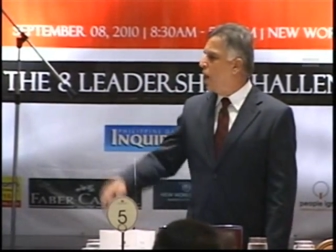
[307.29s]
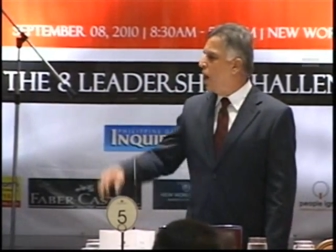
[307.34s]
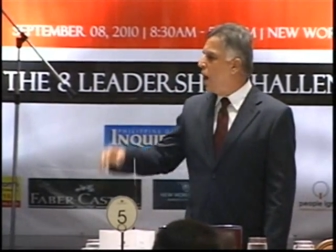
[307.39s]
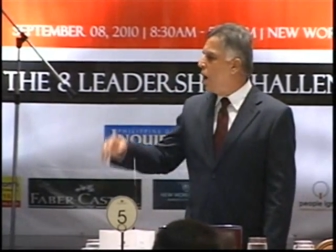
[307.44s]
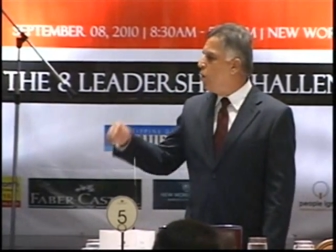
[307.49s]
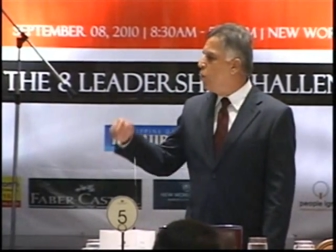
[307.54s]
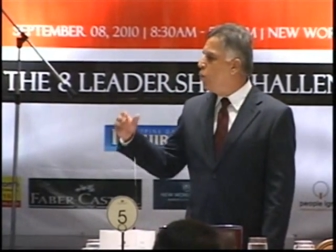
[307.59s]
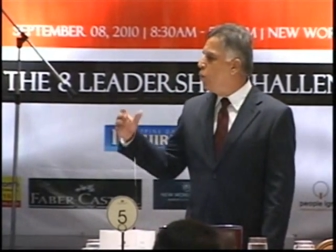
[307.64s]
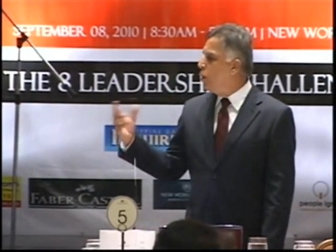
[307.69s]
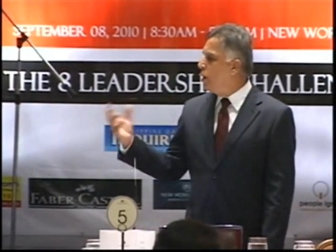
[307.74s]

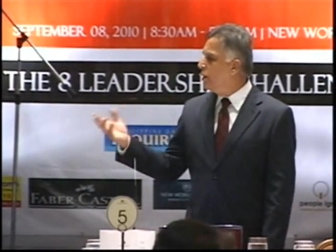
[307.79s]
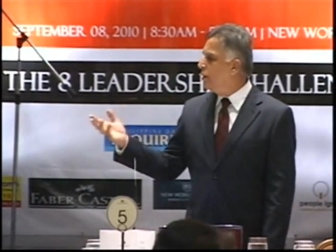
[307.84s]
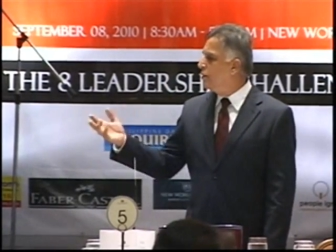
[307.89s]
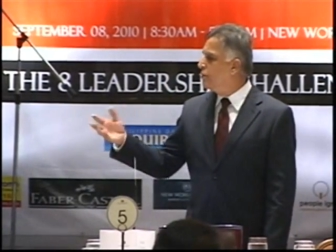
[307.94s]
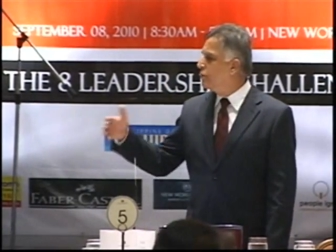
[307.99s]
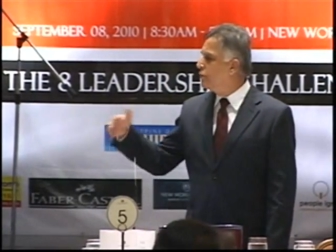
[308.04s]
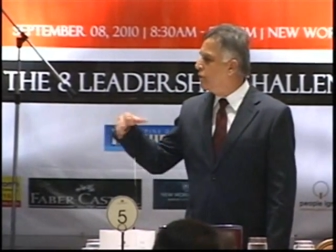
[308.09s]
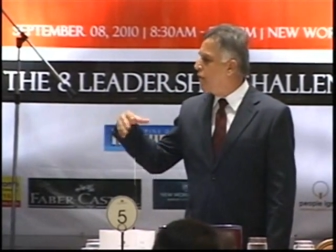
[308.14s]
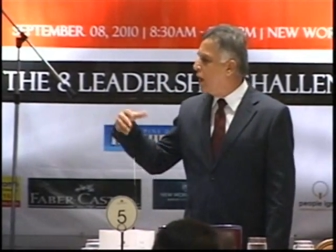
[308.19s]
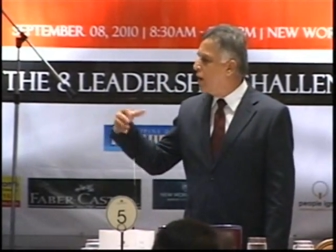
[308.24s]
how
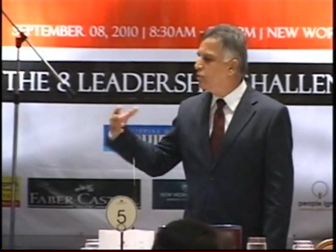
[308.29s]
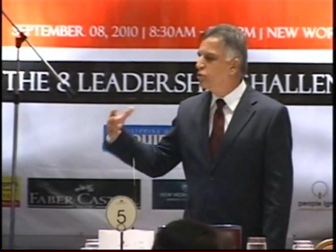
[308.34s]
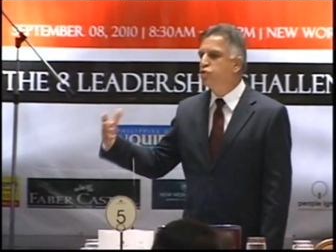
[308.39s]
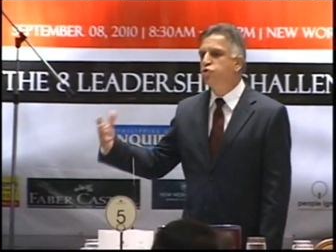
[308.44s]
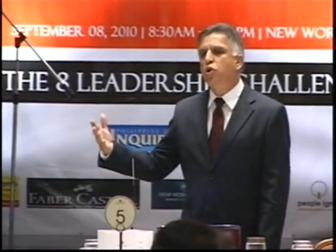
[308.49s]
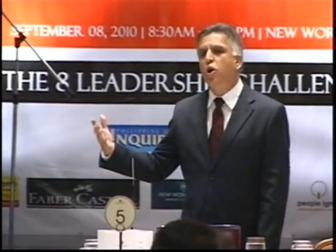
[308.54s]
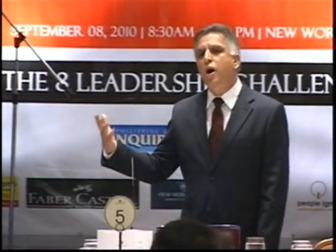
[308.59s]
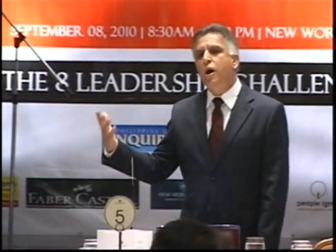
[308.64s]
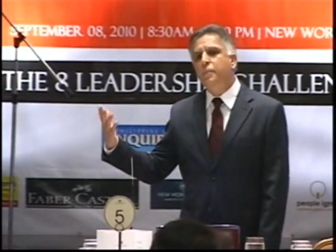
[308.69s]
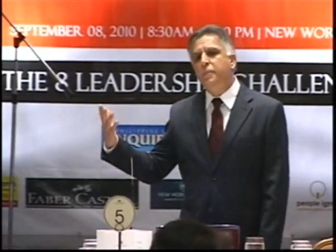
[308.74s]
wonderful, how
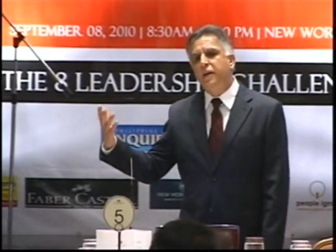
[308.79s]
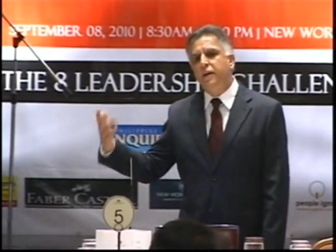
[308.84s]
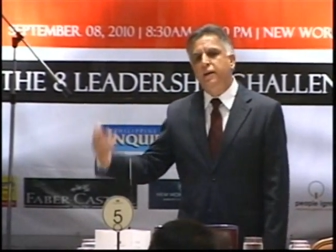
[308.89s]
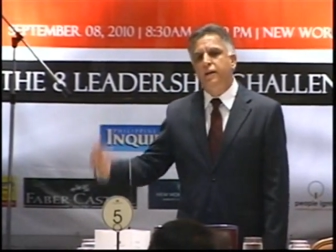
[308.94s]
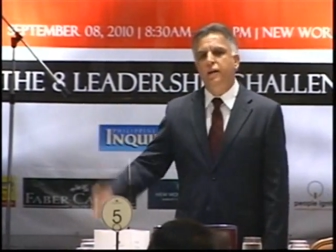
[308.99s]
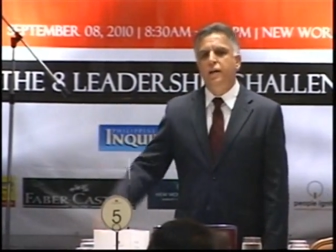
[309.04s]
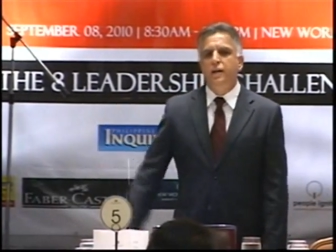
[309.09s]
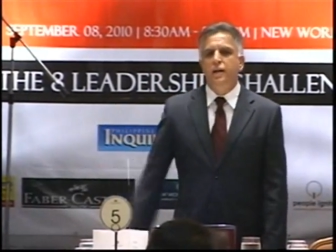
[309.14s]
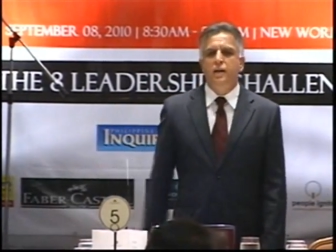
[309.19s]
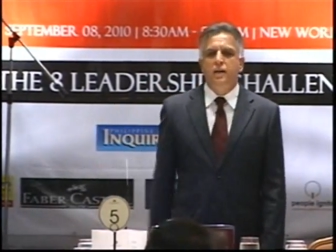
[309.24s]
charming
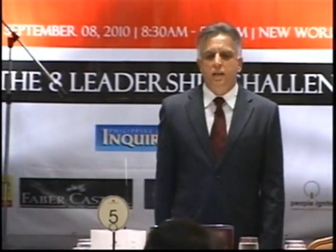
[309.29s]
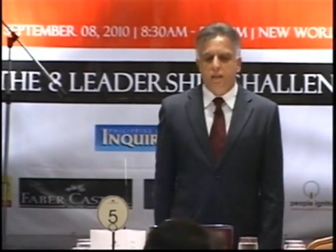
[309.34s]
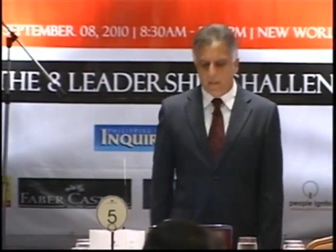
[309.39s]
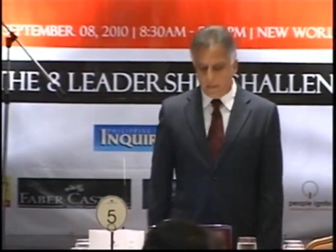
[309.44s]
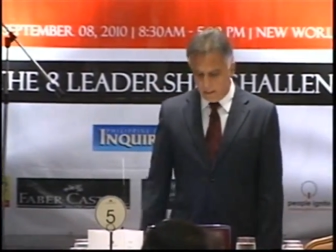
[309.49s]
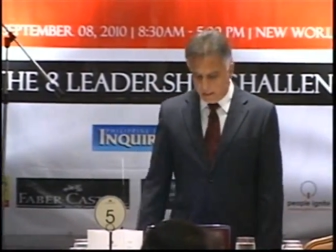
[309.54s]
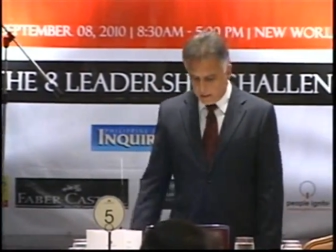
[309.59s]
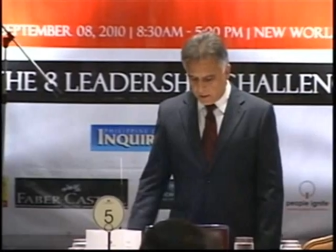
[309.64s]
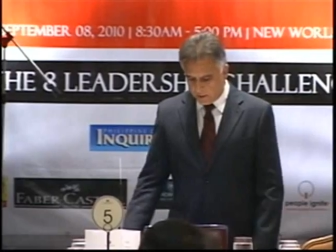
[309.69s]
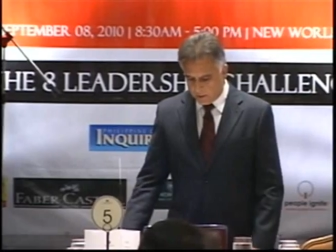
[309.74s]

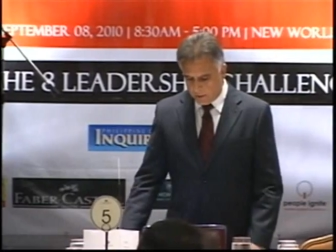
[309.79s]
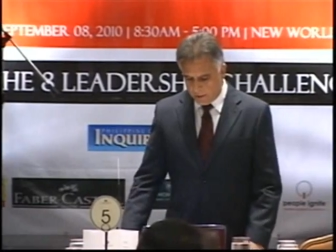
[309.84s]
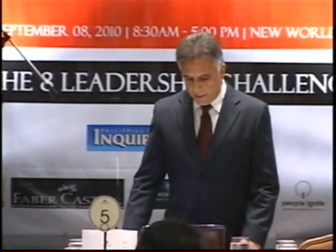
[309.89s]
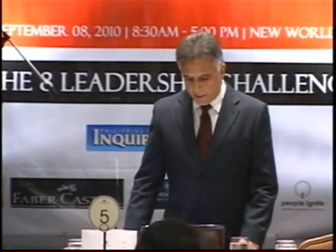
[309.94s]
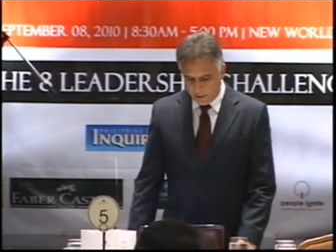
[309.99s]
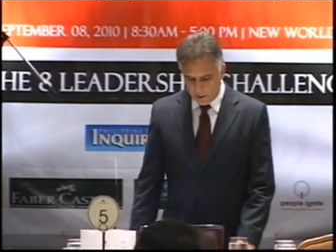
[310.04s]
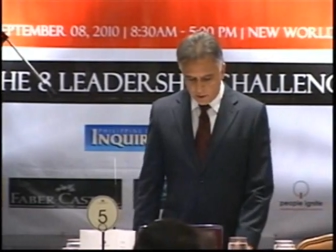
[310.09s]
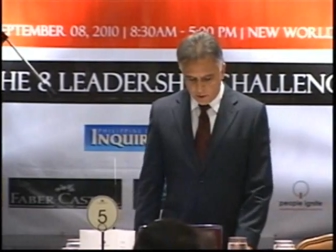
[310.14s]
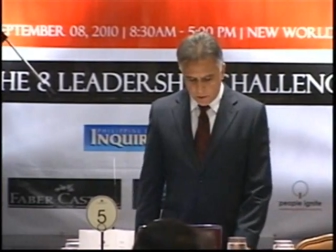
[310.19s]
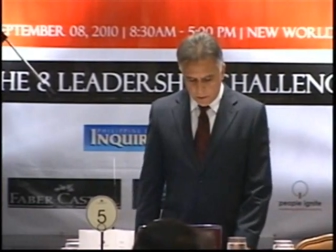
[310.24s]
these two
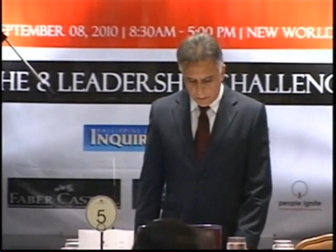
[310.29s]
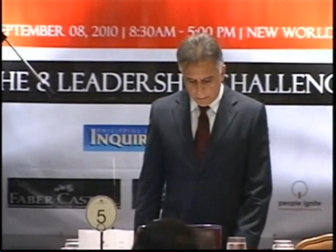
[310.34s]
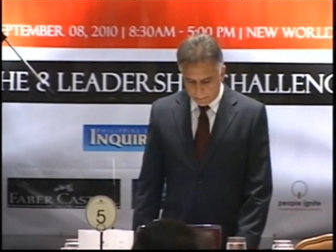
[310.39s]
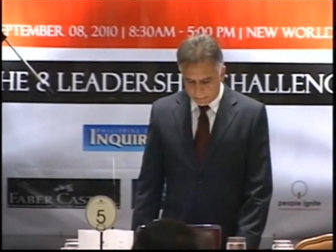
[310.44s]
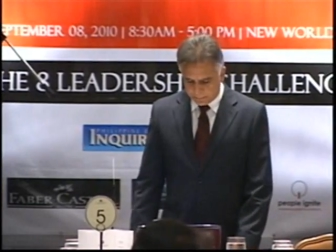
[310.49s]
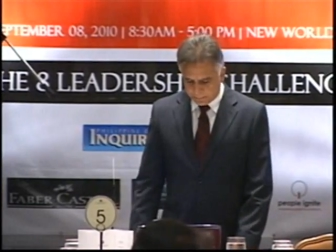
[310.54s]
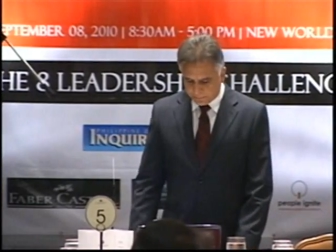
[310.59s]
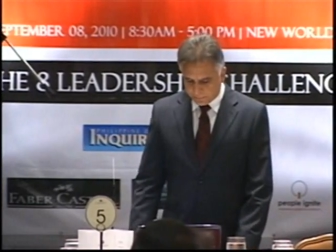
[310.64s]
ladies are.